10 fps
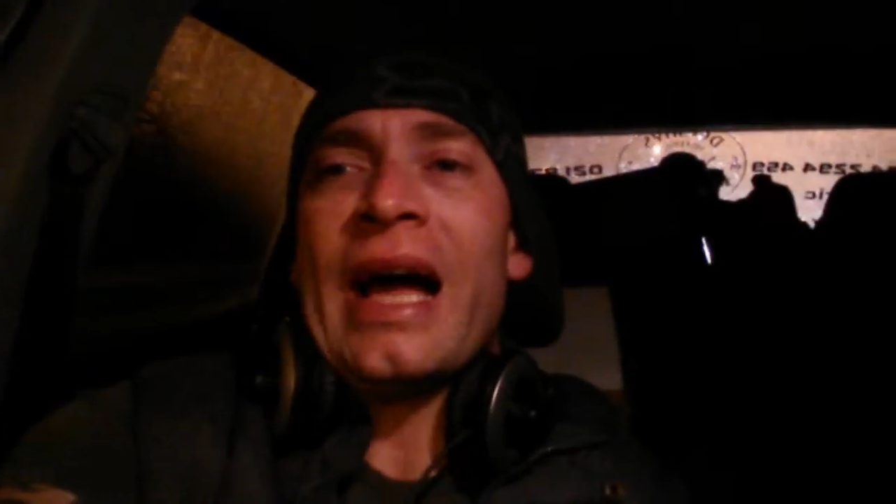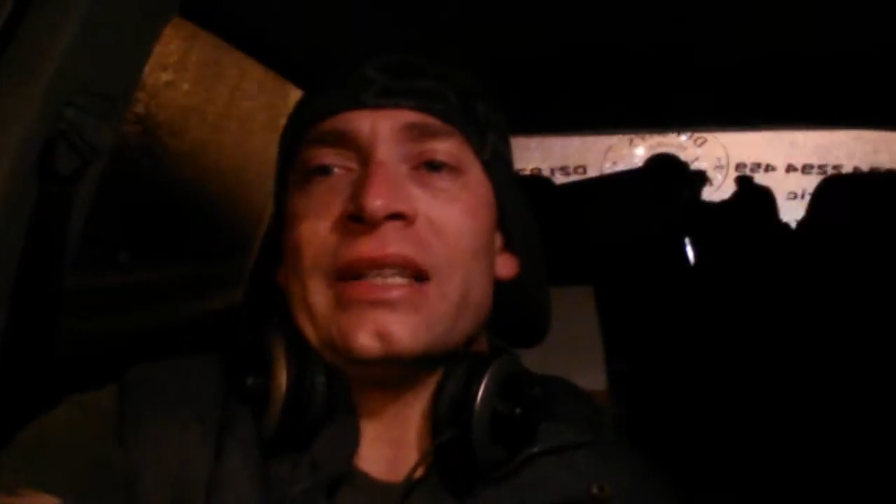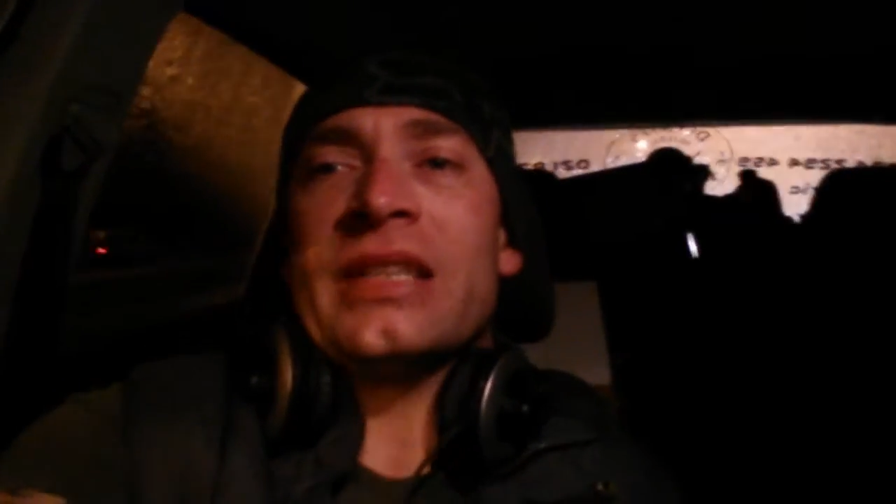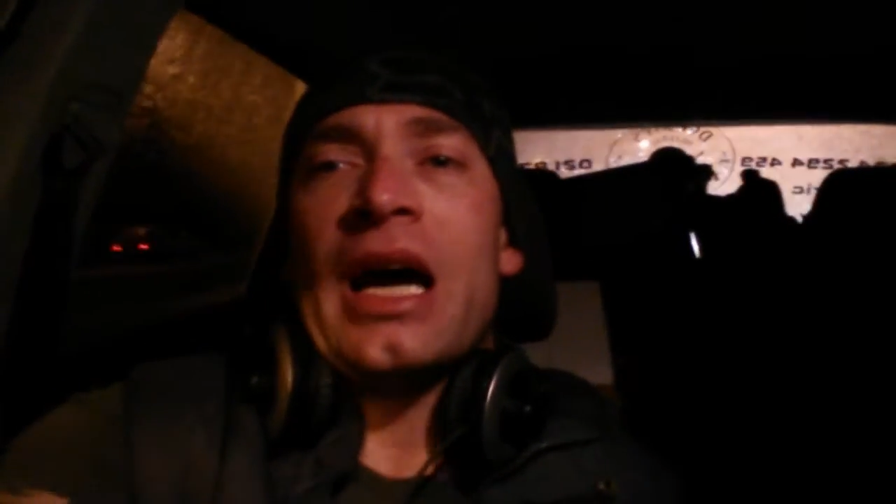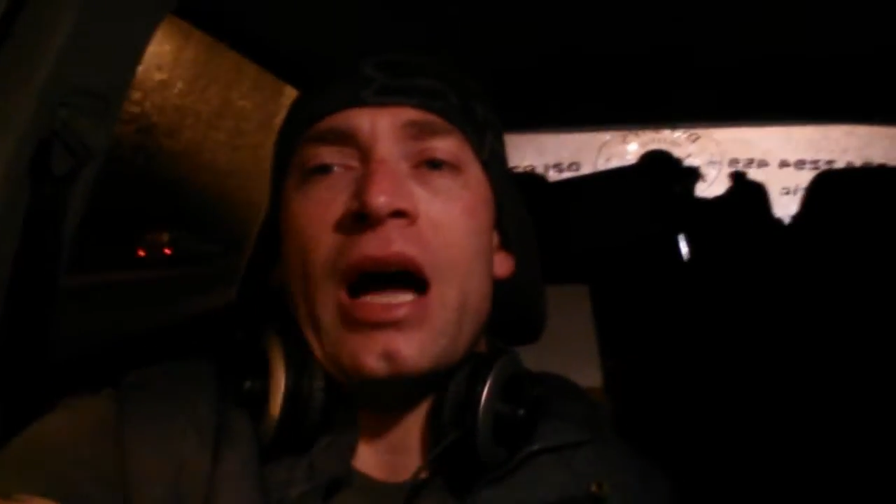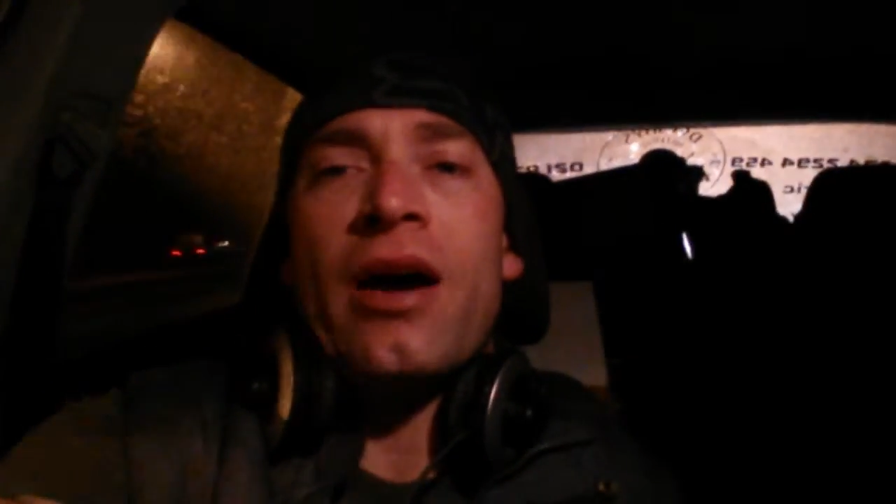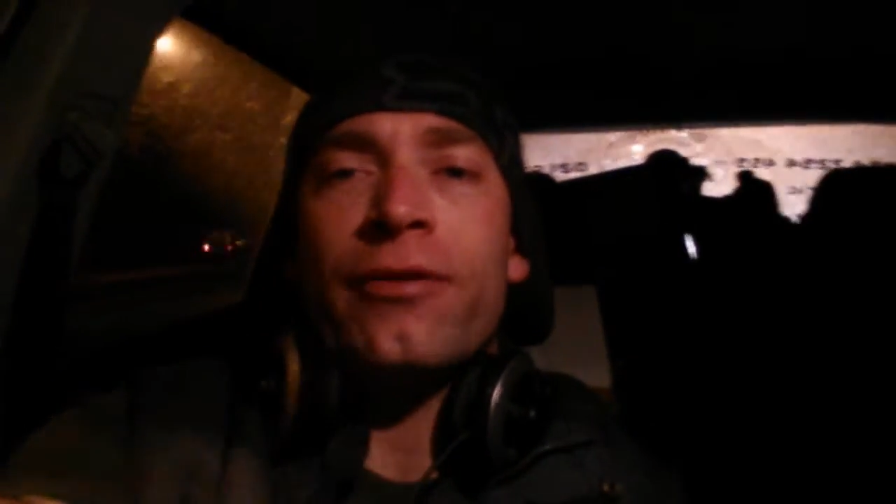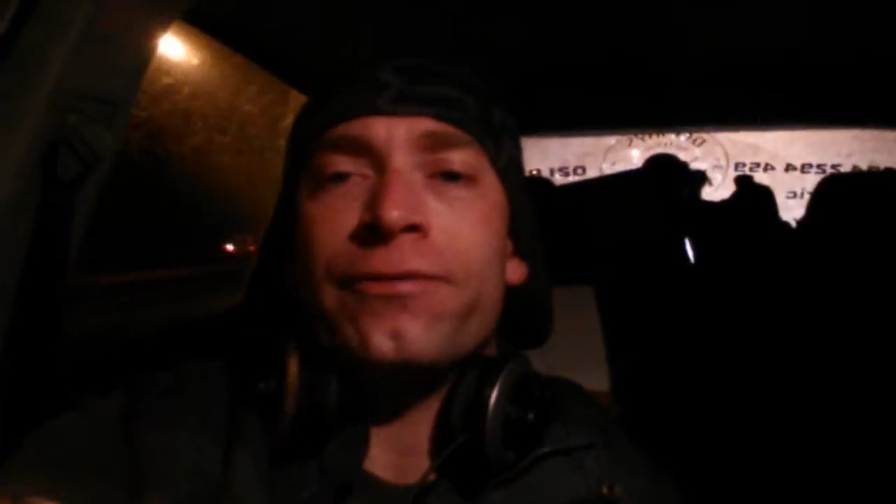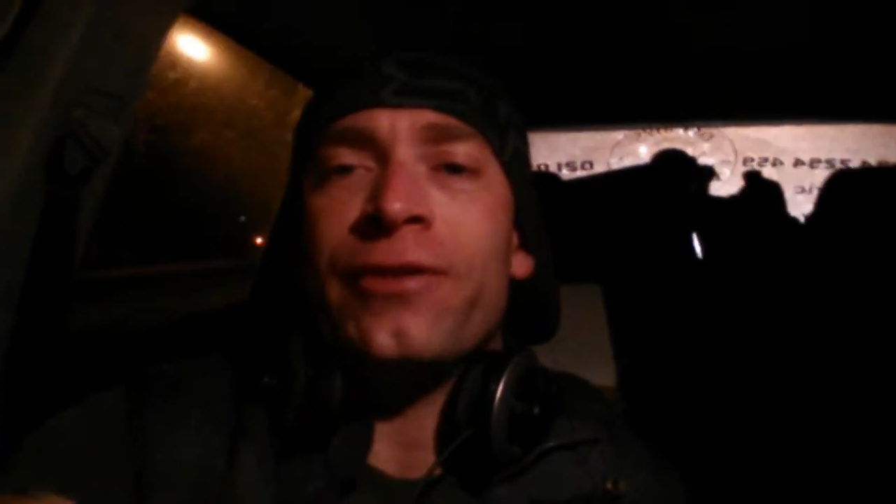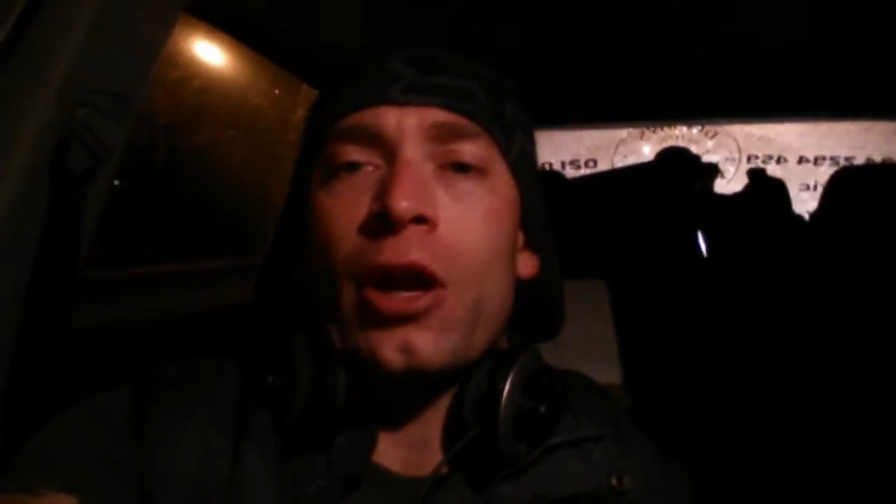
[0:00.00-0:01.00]
And
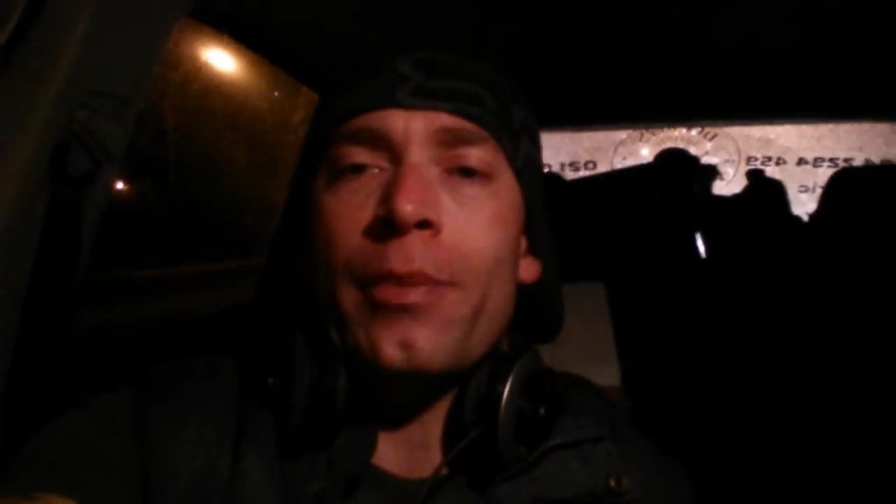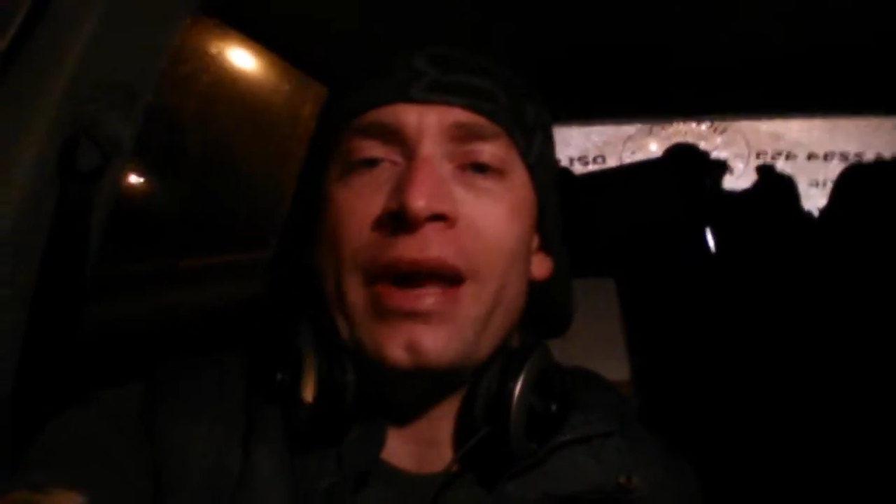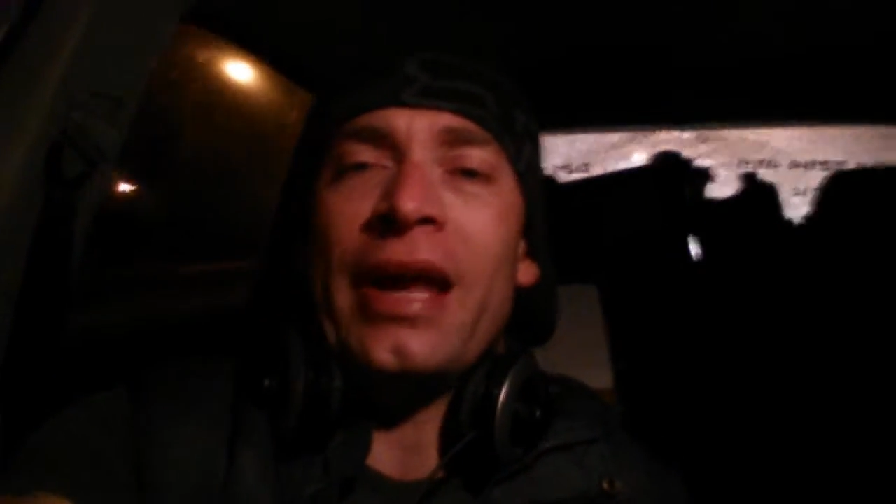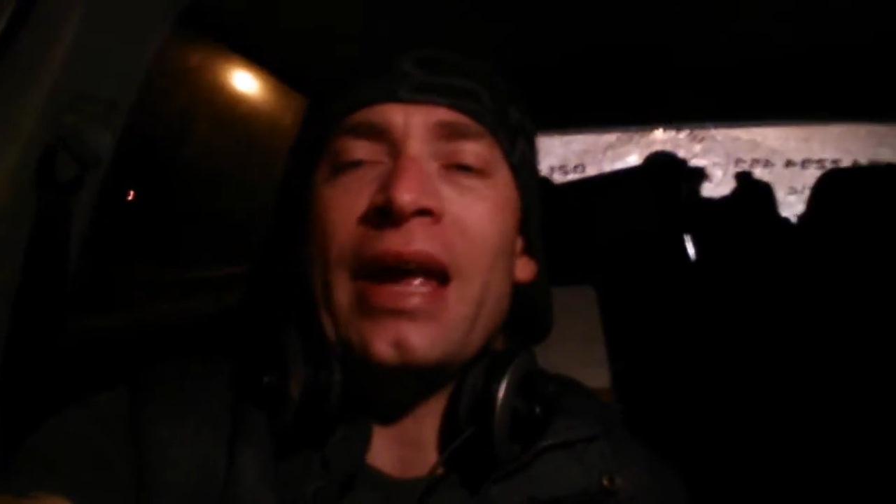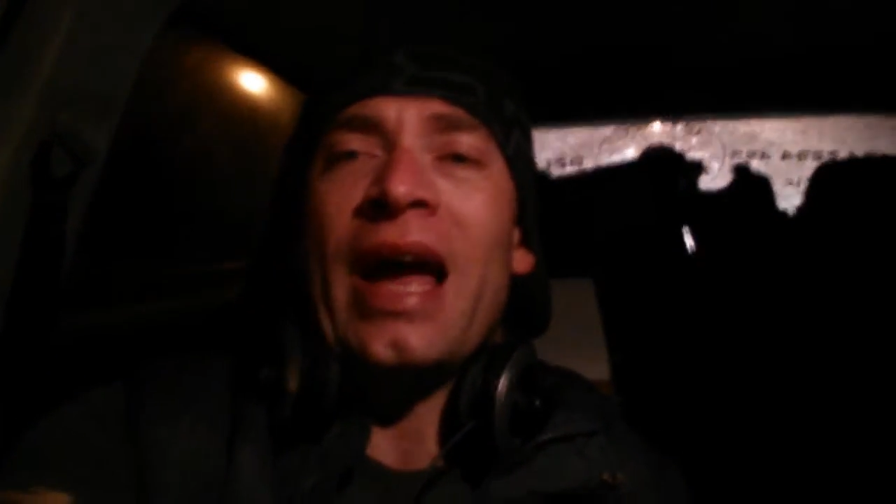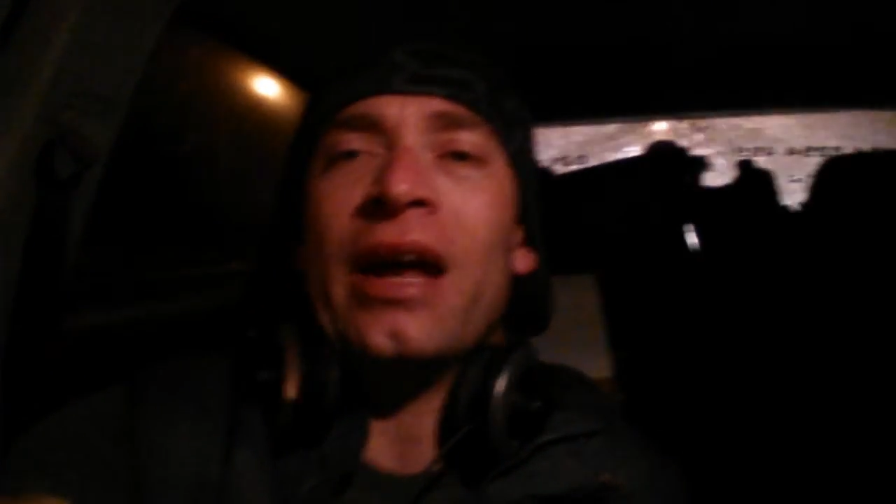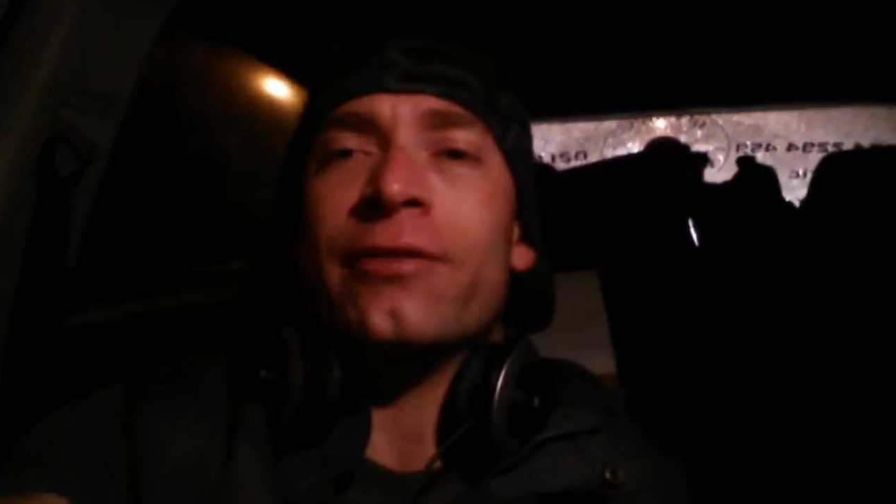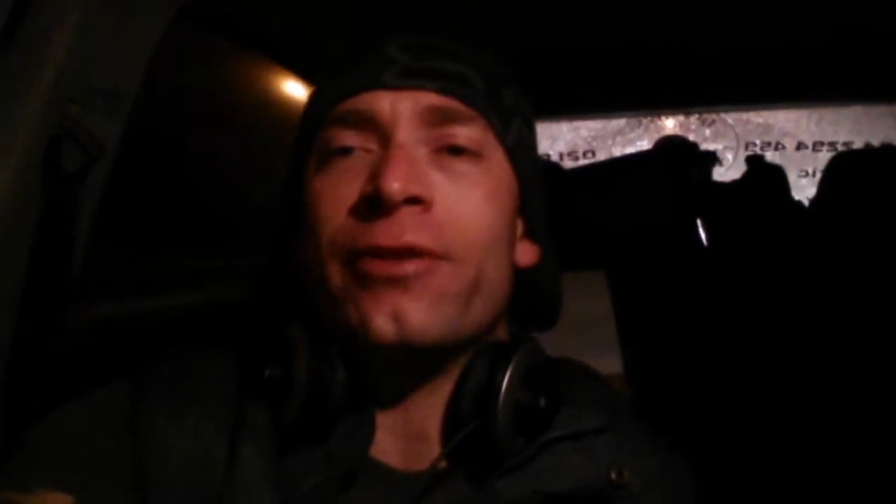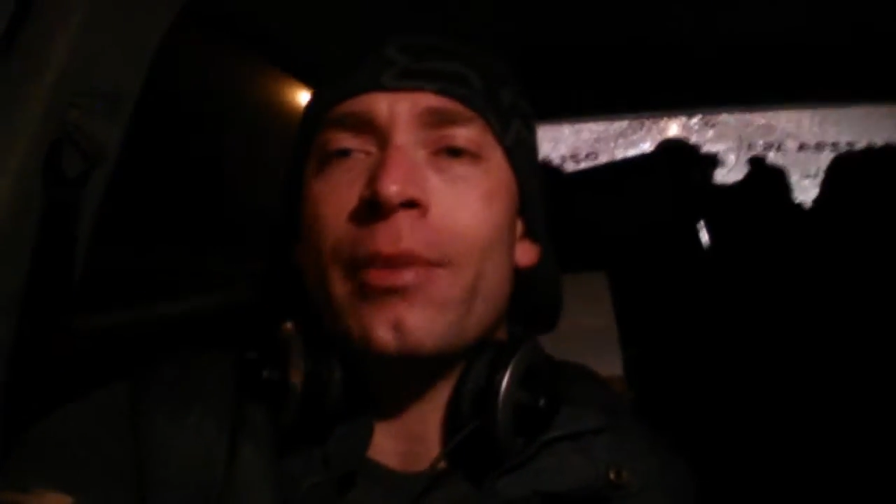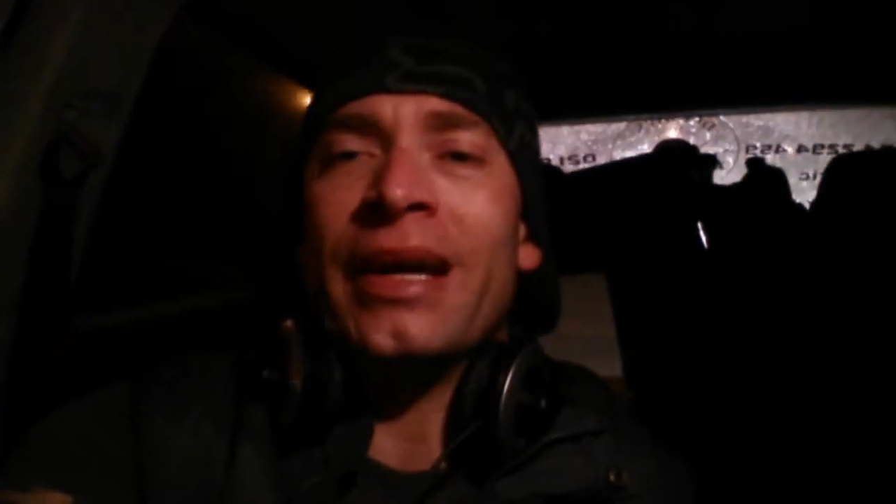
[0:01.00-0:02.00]
uh, follow me
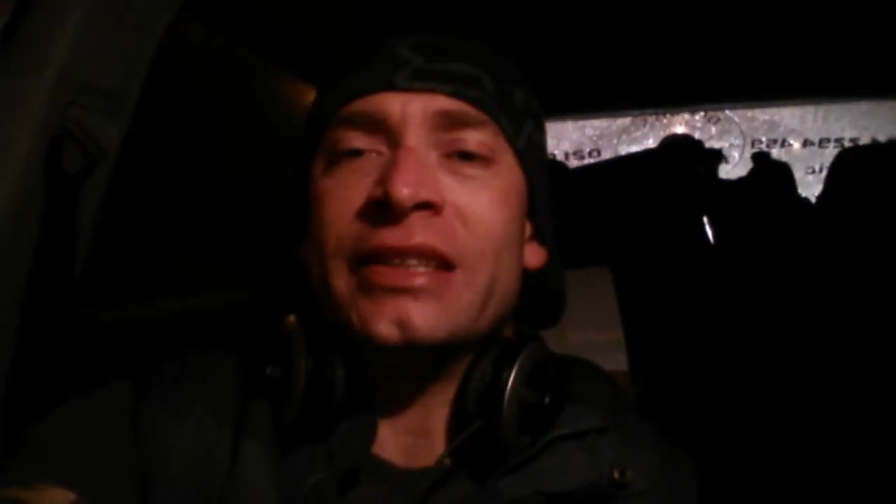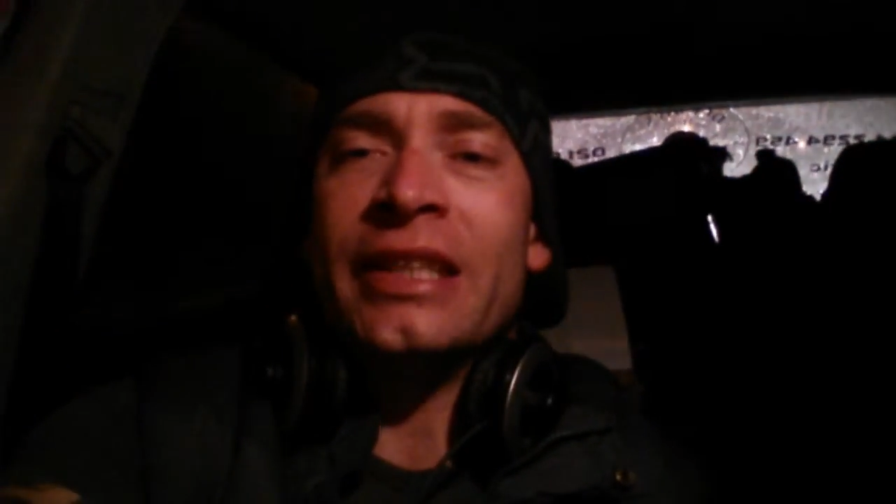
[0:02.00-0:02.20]
and follow my